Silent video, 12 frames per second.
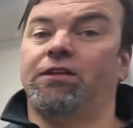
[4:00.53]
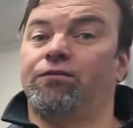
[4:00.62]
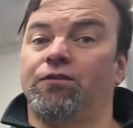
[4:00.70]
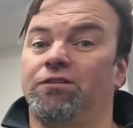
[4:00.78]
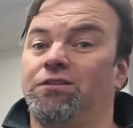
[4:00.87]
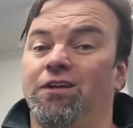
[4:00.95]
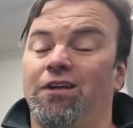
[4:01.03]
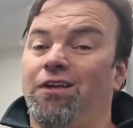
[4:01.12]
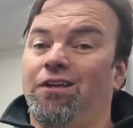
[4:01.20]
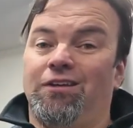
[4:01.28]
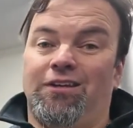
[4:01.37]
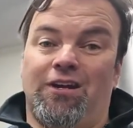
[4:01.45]
difference.
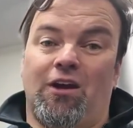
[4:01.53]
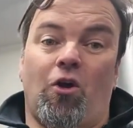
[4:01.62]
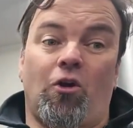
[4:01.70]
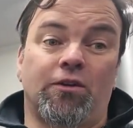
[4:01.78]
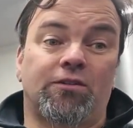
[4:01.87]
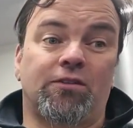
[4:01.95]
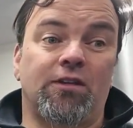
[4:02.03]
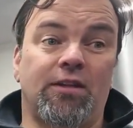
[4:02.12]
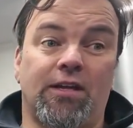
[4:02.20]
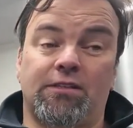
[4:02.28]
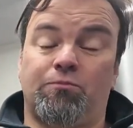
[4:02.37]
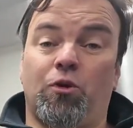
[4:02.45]
You know, honestly,
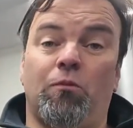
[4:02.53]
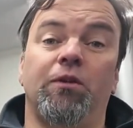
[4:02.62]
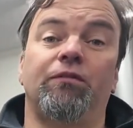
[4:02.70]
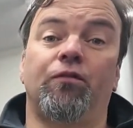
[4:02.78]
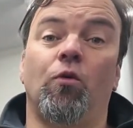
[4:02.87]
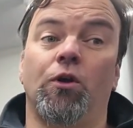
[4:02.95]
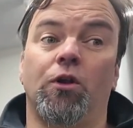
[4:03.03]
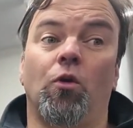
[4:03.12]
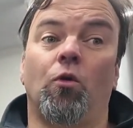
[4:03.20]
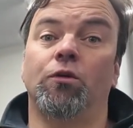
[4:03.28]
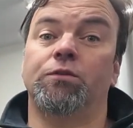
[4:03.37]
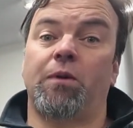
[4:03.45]
that's probably 40
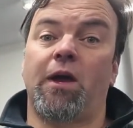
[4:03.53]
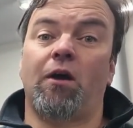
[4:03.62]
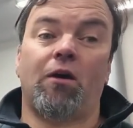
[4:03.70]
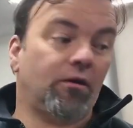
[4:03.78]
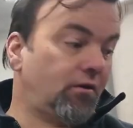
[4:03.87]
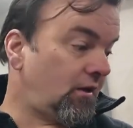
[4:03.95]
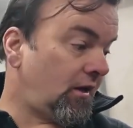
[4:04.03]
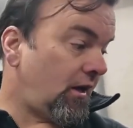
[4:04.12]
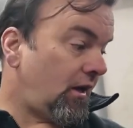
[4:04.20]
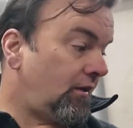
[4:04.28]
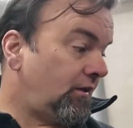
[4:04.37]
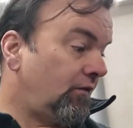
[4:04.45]
horsepower
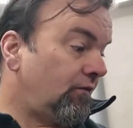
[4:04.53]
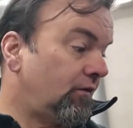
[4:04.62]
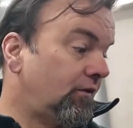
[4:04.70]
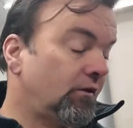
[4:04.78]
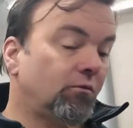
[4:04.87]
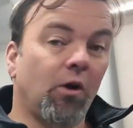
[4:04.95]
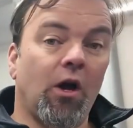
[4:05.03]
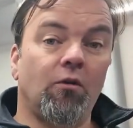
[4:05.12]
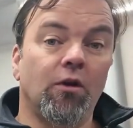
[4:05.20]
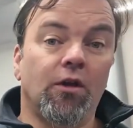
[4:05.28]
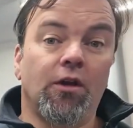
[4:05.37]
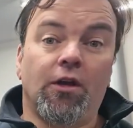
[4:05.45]
uh, difference as
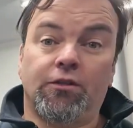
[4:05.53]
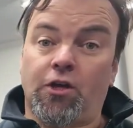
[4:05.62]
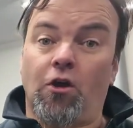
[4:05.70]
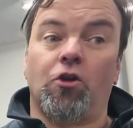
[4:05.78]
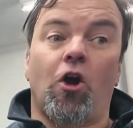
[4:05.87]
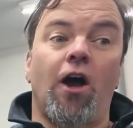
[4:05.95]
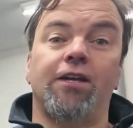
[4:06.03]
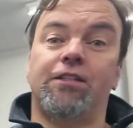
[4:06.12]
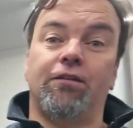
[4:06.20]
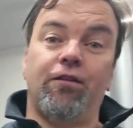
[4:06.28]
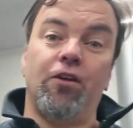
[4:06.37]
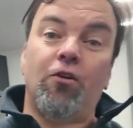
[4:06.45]
well. So guys,
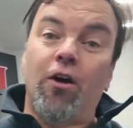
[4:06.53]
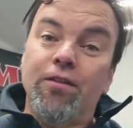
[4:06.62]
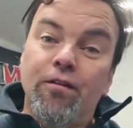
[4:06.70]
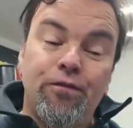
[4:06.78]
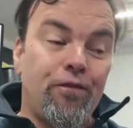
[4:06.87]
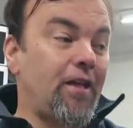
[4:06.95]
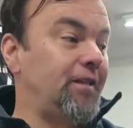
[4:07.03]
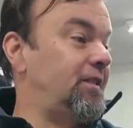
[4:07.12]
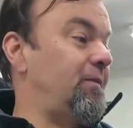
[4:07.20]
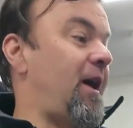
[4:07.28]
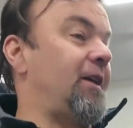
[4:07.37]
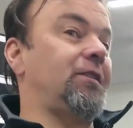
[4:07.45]
if you're on the fence
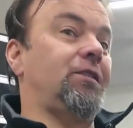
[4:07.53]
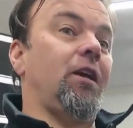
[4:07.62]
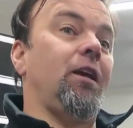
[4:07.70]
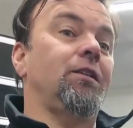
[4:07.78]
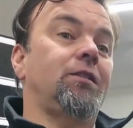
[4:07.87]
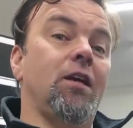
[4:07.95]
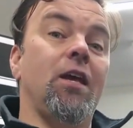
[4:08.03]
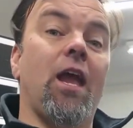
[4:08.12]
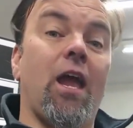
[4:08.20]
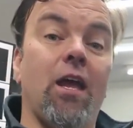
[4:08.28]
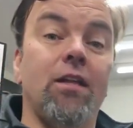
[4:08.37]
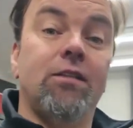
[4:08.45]
about CNC
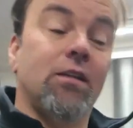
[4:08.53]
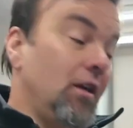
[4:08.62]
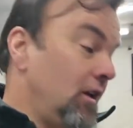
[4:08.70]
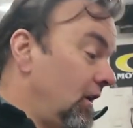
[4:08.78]
heads,